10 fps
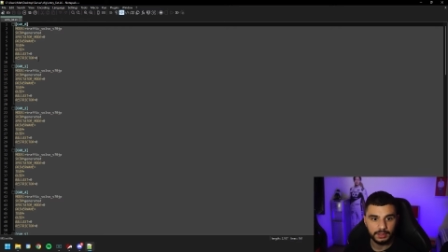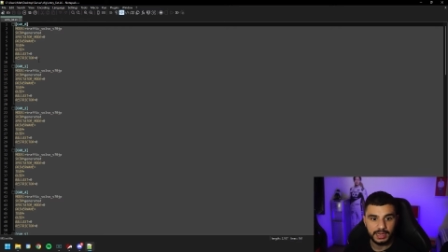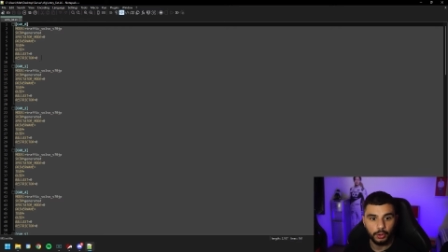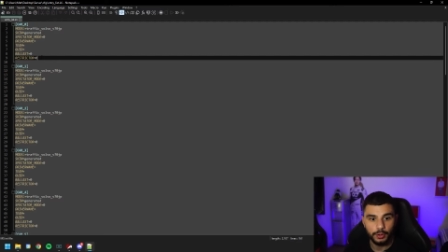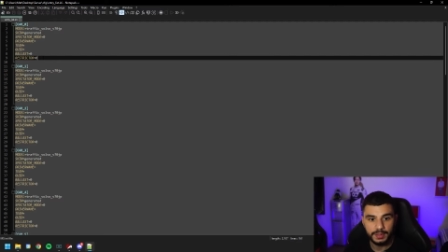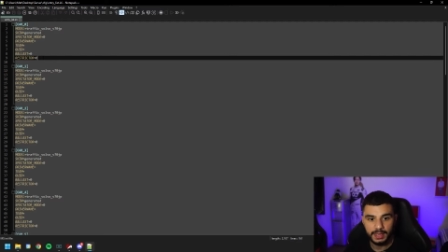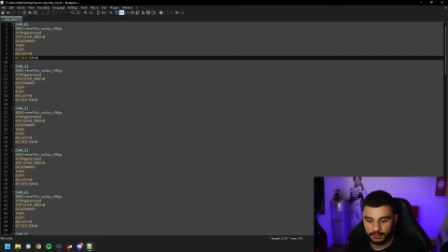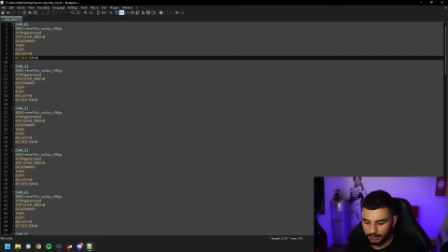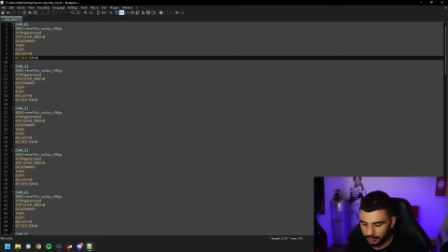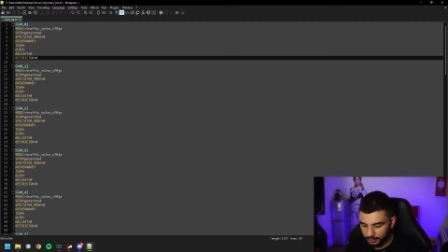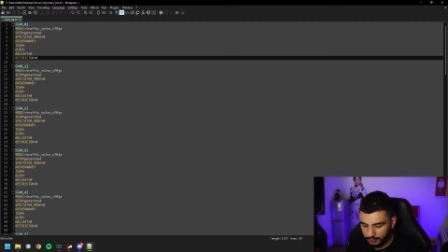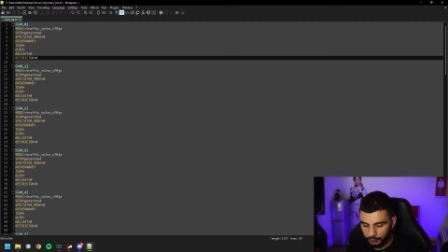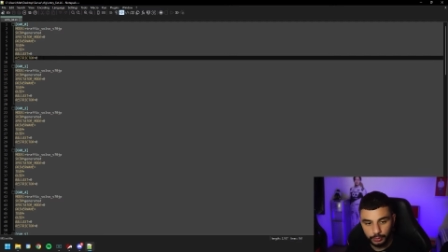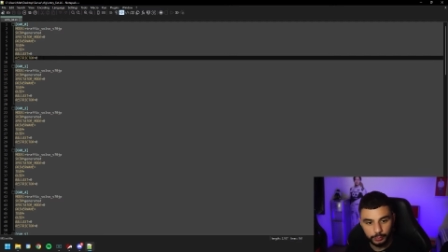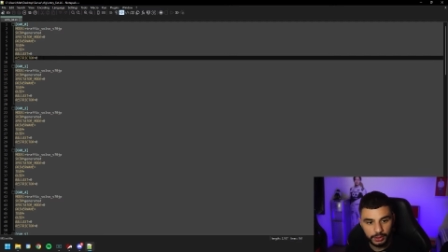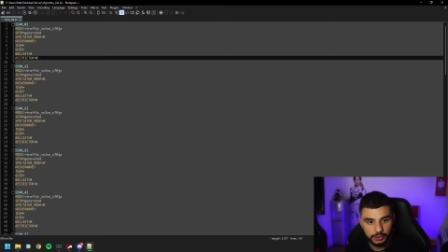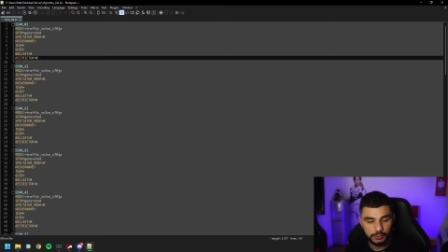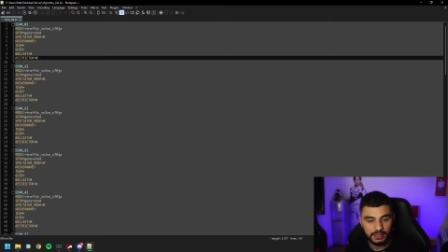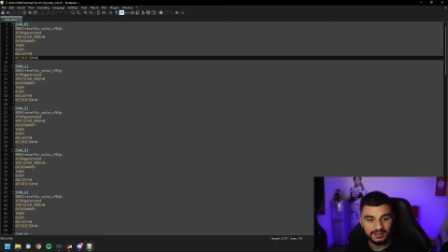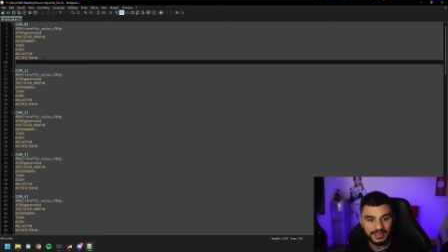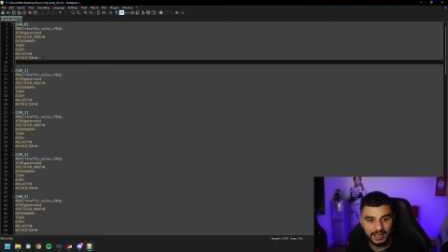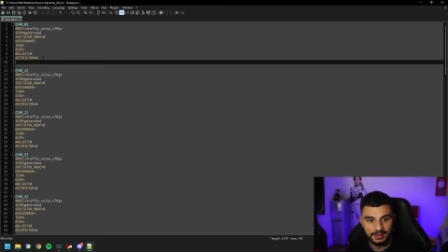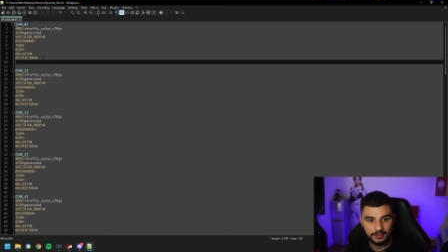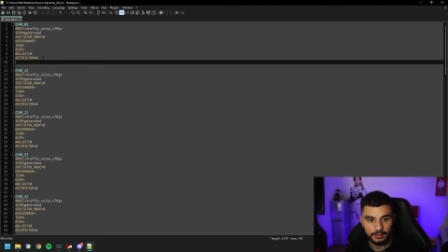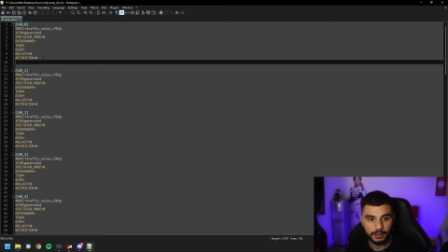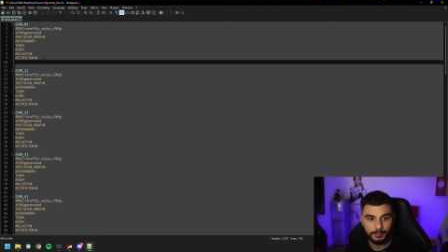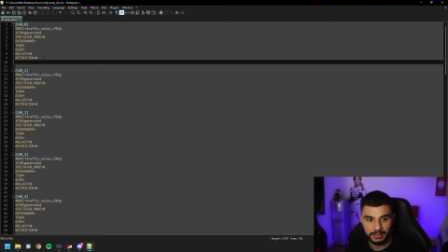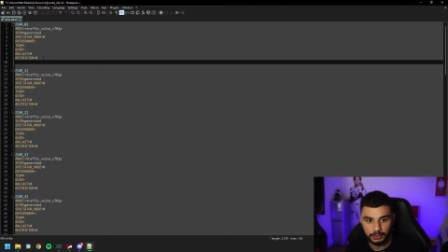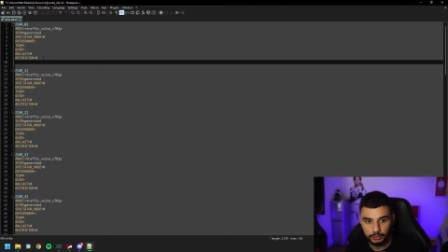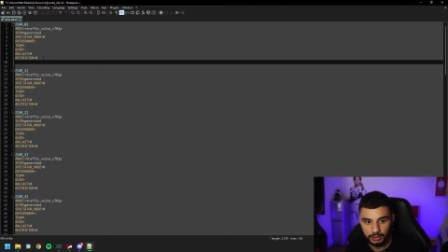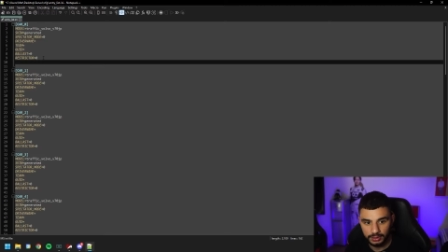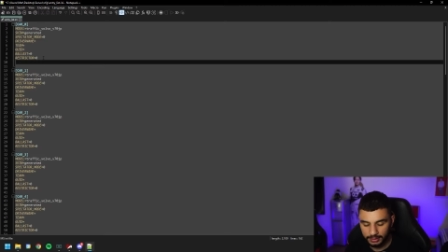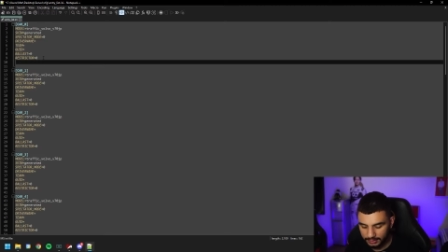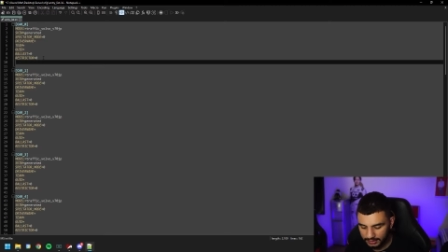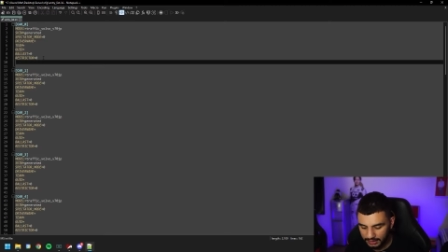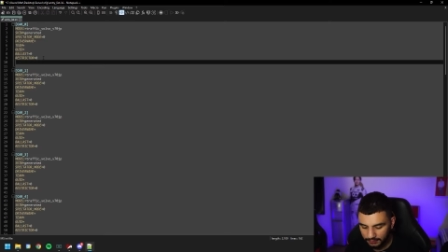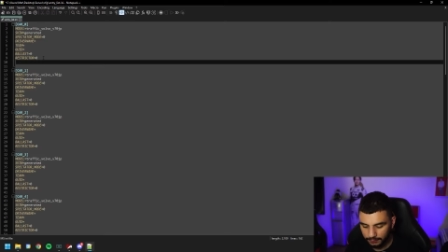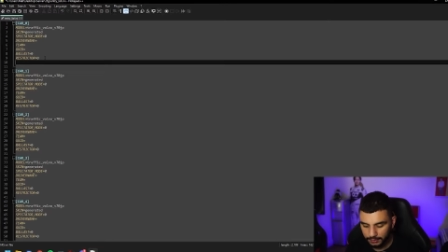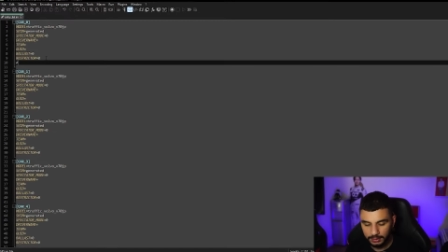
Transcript: Now on the AI cars, all you wanna do is hit enter and make a new line underneath.